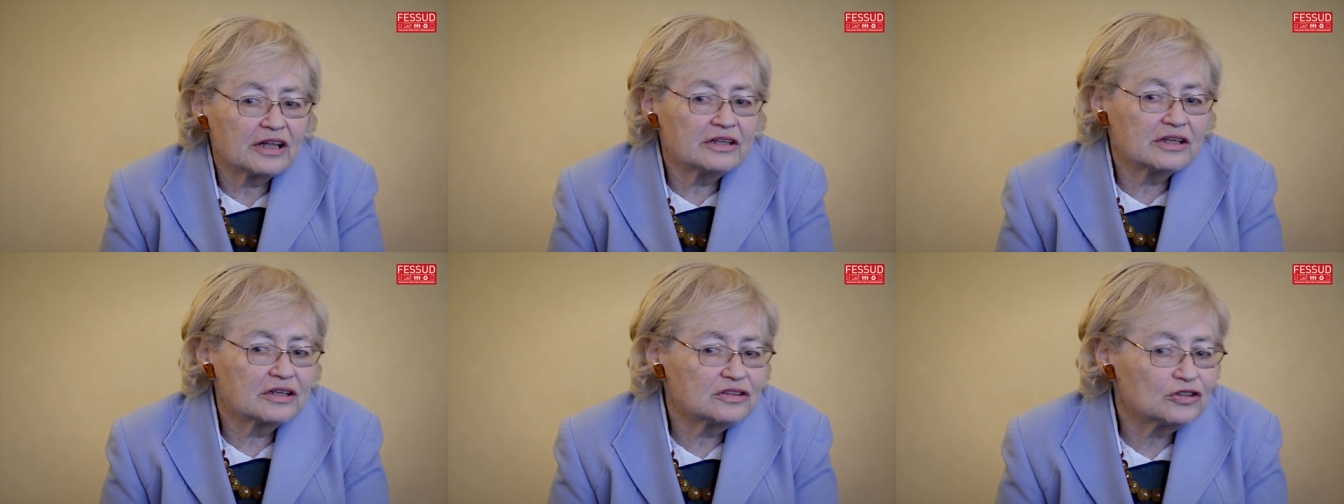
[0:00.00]
I
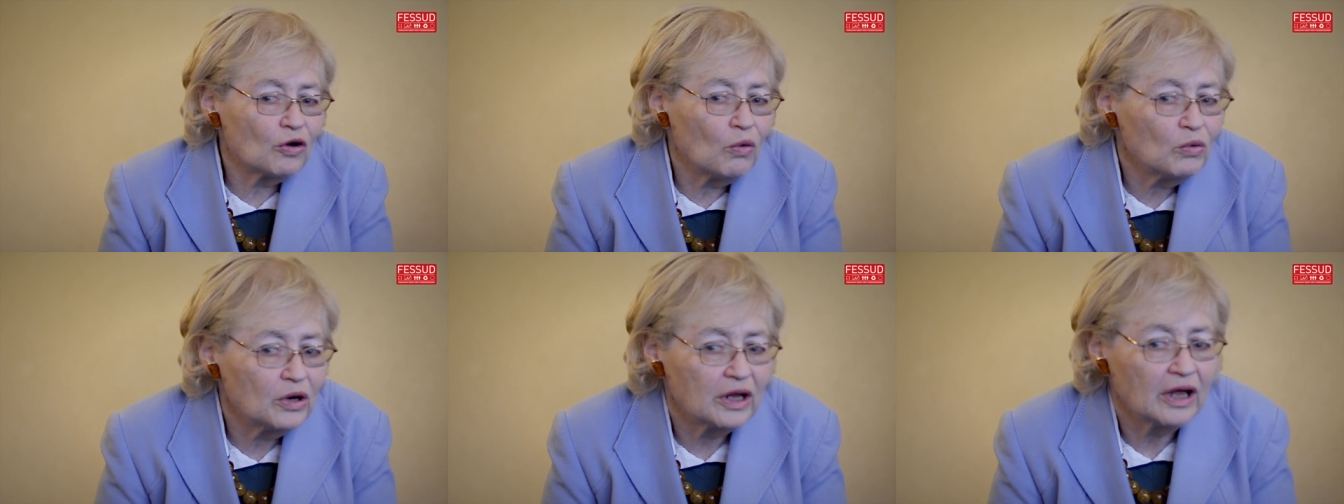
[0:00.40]
think it's
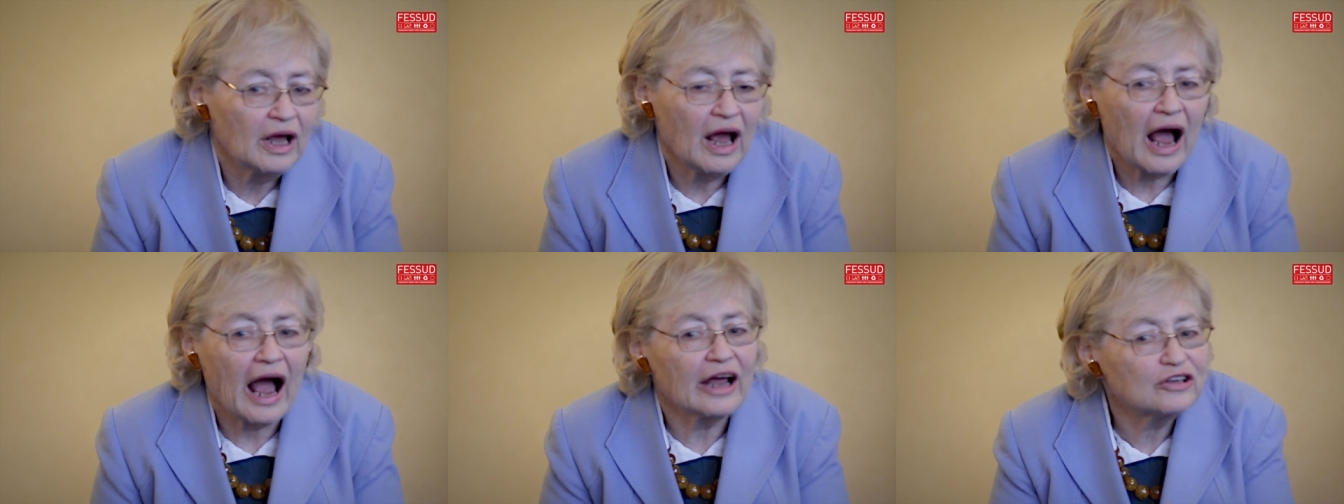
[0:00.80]
only
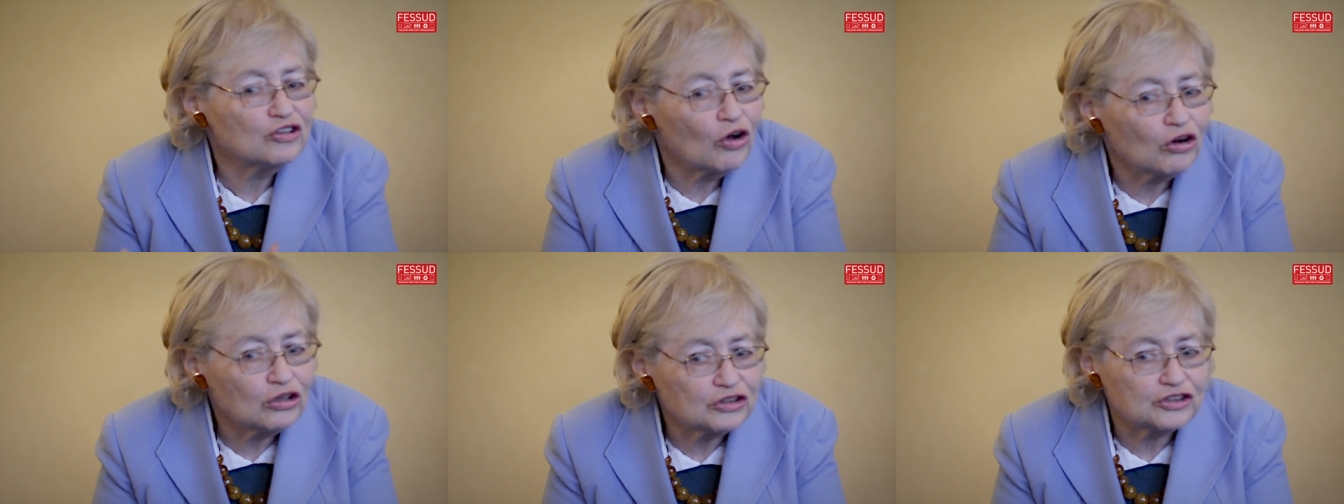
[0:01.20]

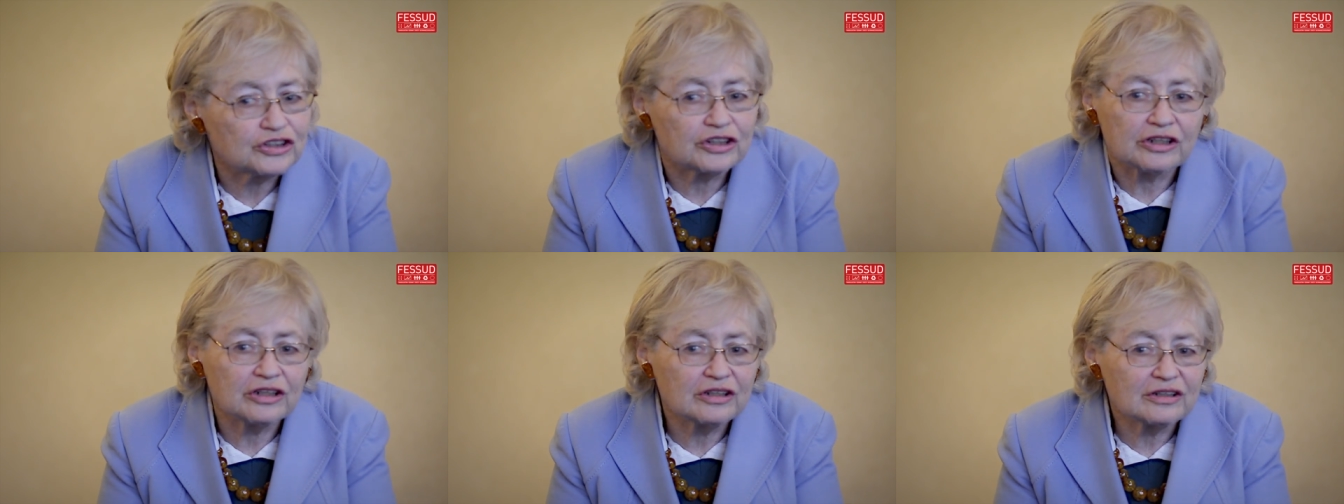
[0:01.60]

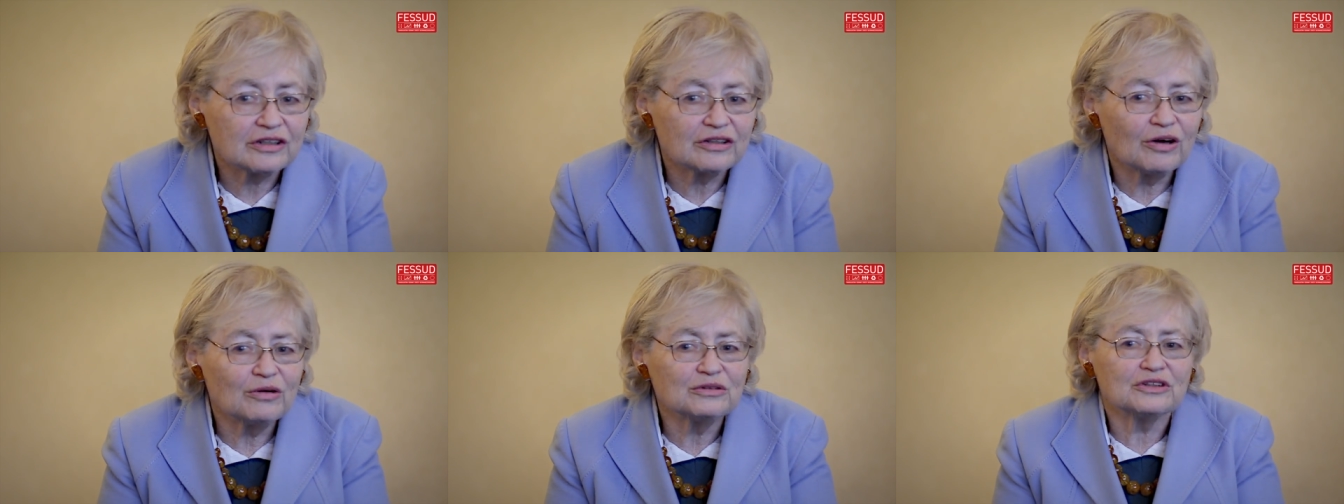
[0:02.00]
ideology
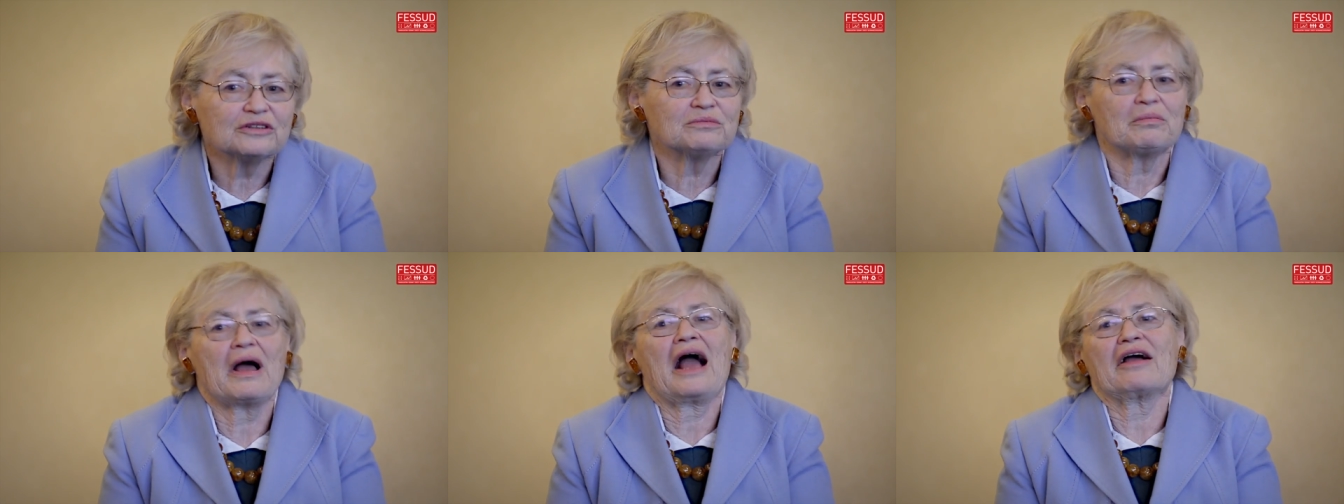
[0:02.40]
that holds
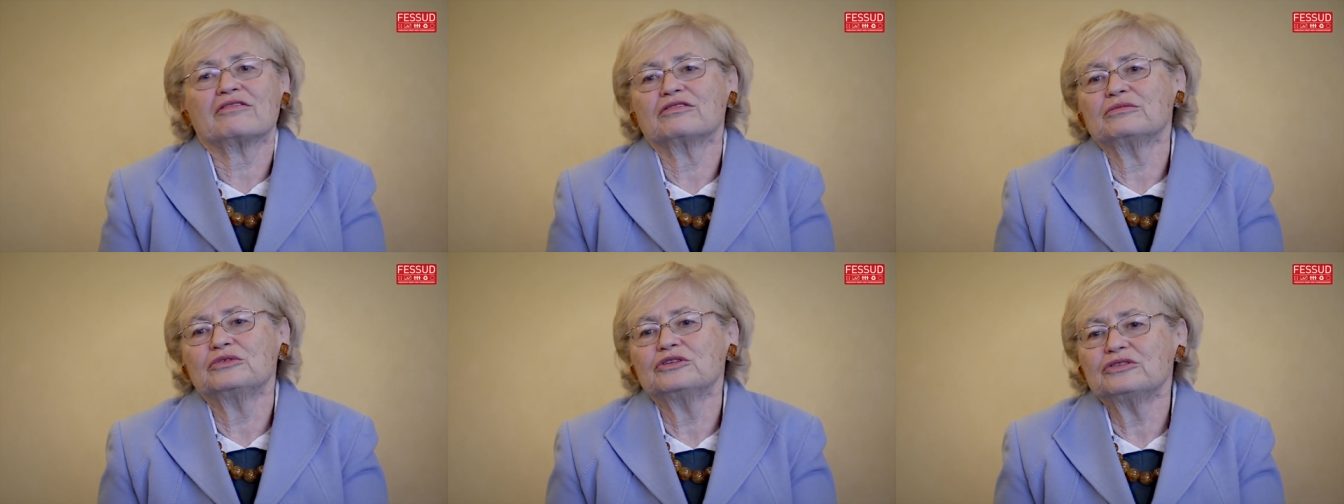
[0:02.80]
us back
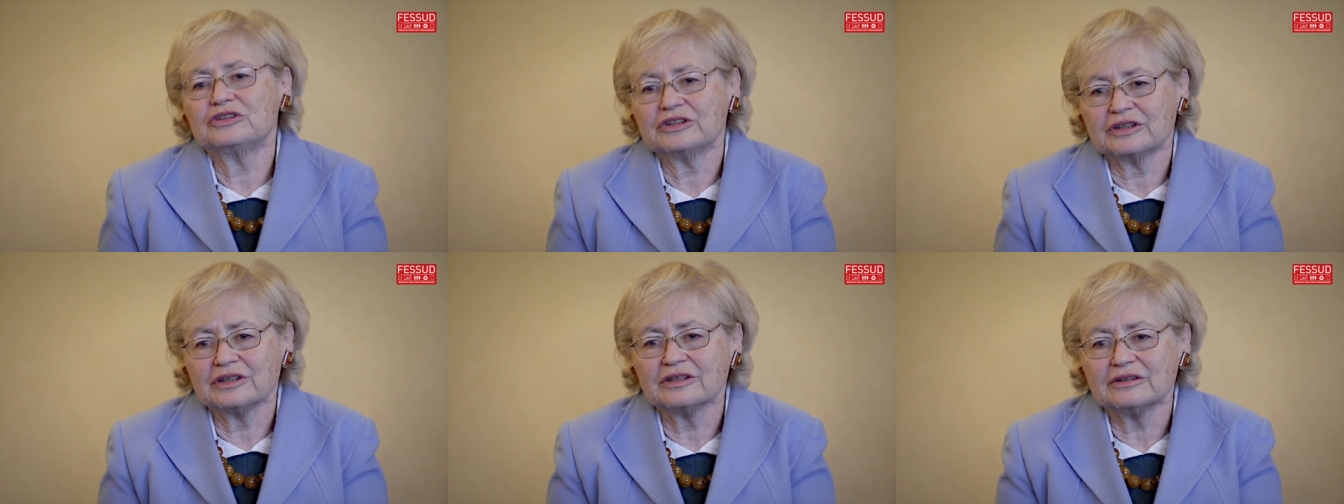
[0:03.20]
from
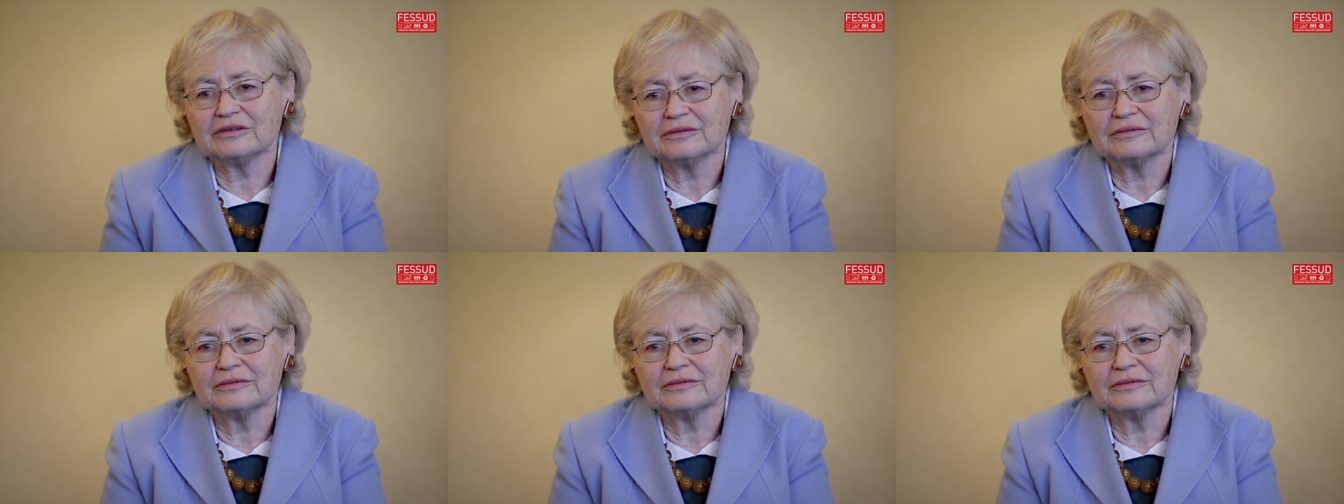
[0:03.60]
using it.